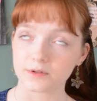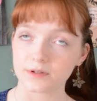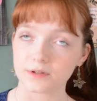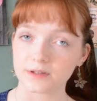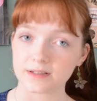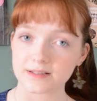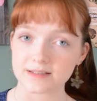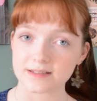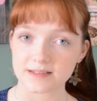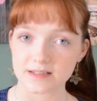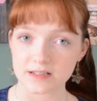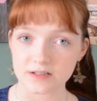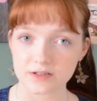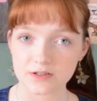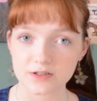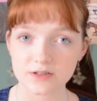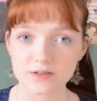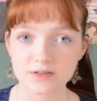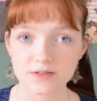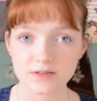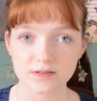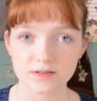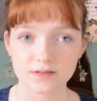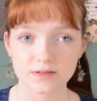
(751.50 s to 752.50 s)
the
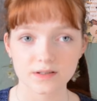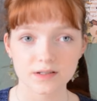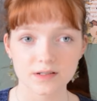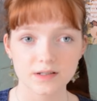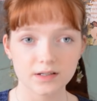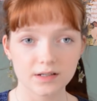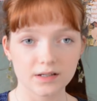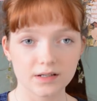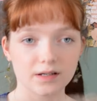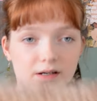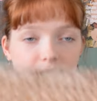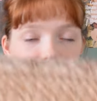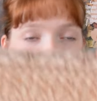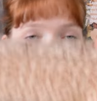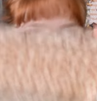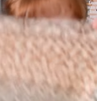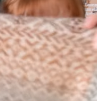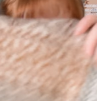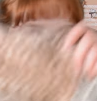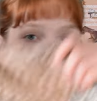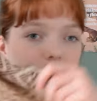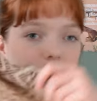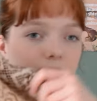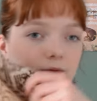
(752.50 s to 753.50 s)
stitches
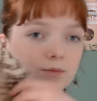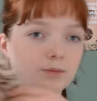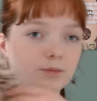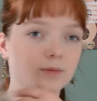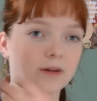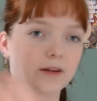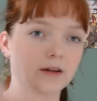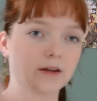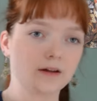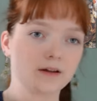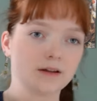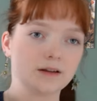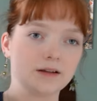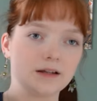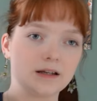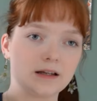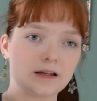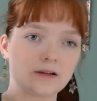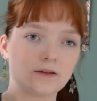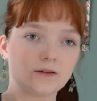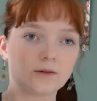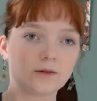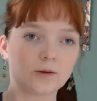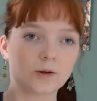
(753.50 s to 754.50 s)
around with a
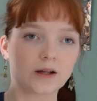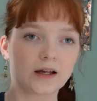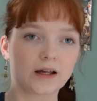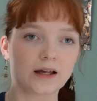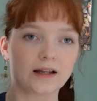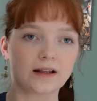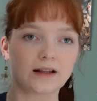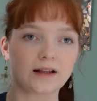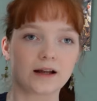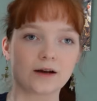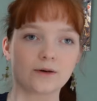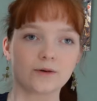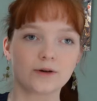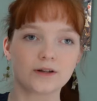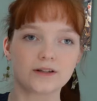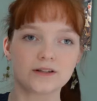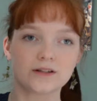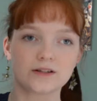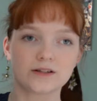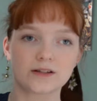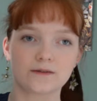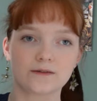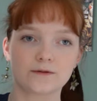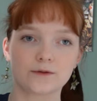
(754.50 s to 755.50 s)
needle, and now I
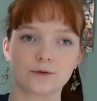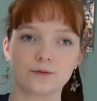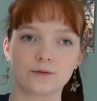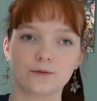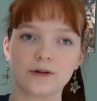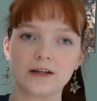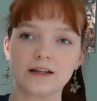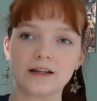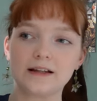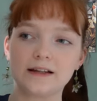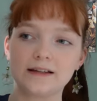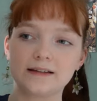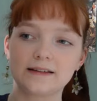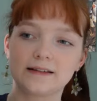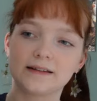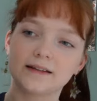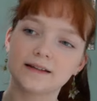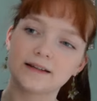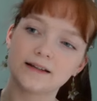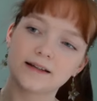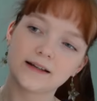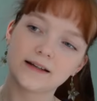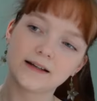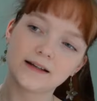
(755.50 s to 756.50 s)
just have to re-knit
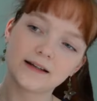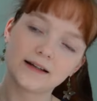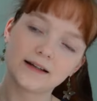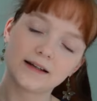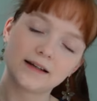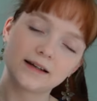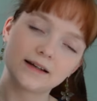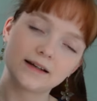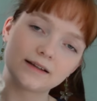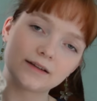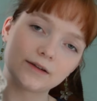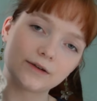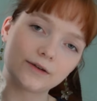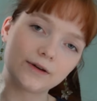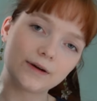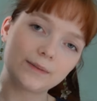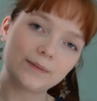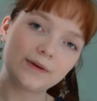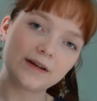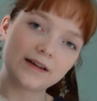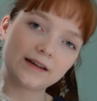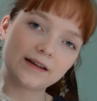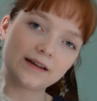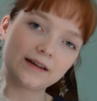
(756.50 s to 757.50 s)
the
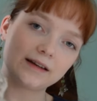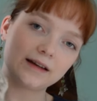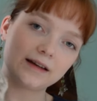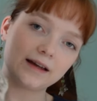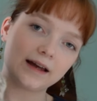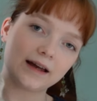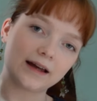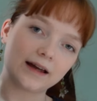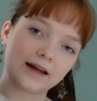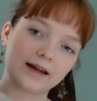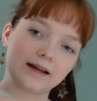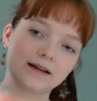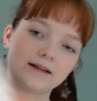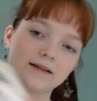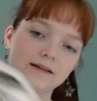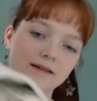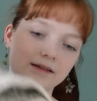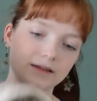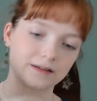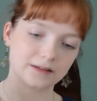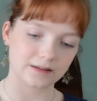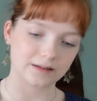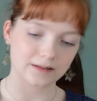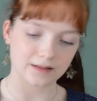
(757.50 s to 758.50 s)
ribbing,
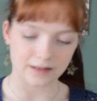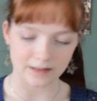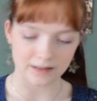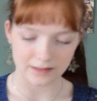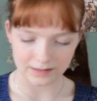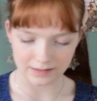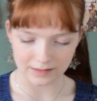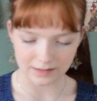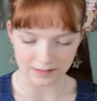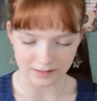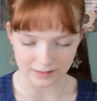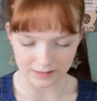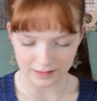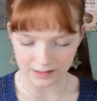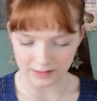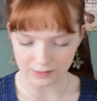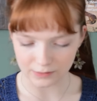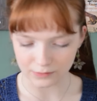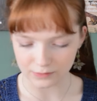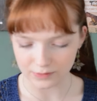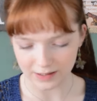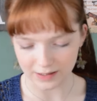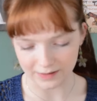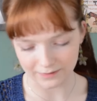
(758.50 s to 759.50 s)
and I
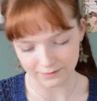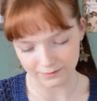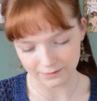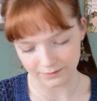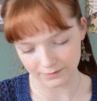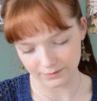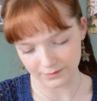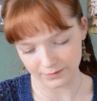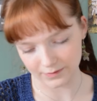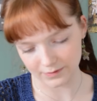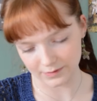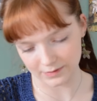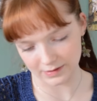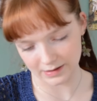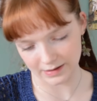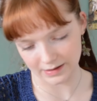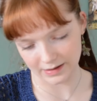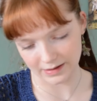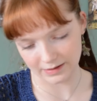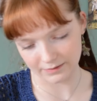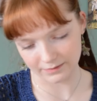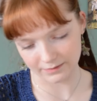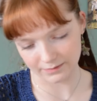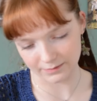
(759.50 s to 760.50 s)

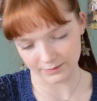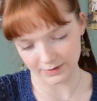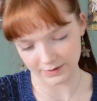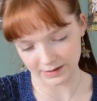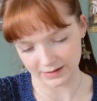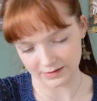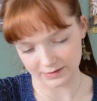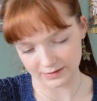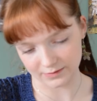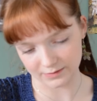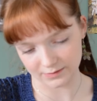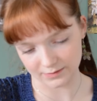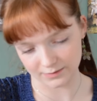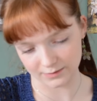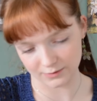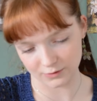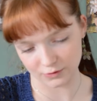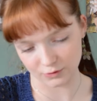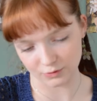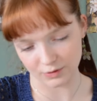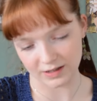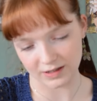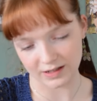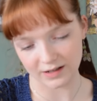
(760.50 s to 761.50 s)
have like
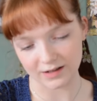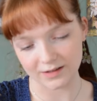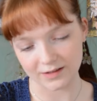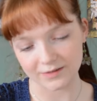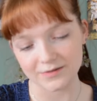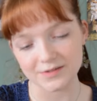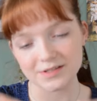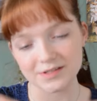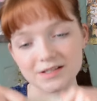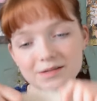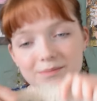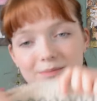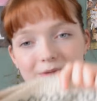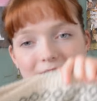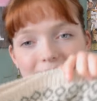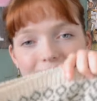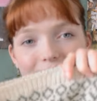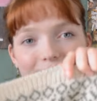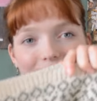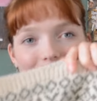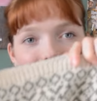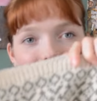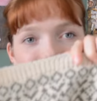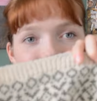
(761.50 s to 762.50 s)
2.5
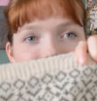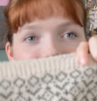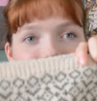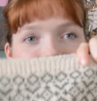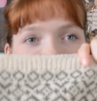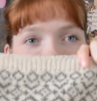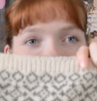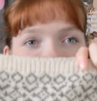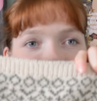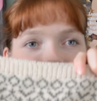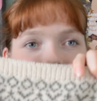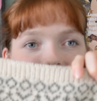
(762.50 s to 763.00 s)
centimeters done,